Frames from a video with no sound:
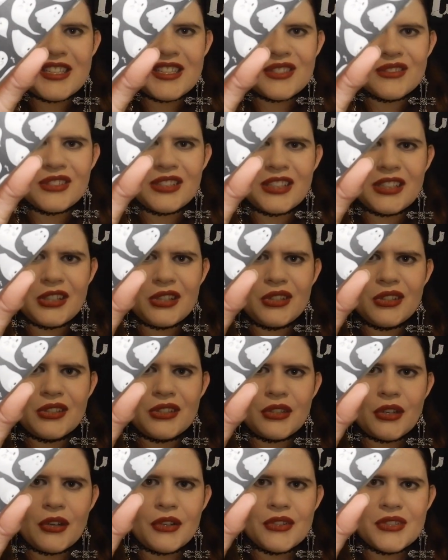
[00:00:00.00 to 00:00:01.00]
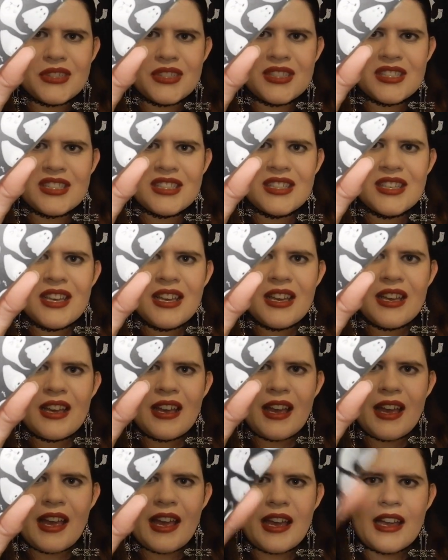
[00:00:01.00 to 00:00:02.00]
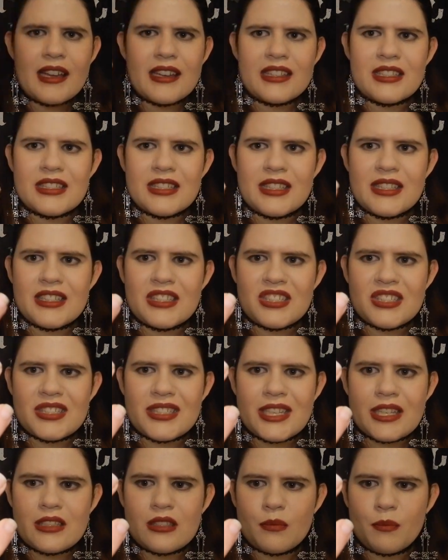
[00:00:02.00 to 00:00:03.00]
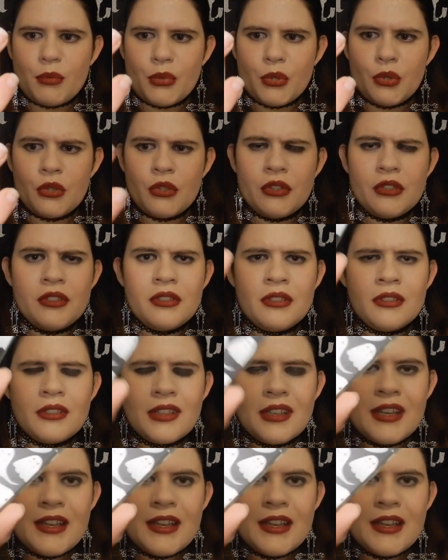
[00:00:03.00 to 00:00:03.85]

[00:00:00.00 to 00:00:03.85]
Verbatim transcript: these really cute ghosts. And it just says boo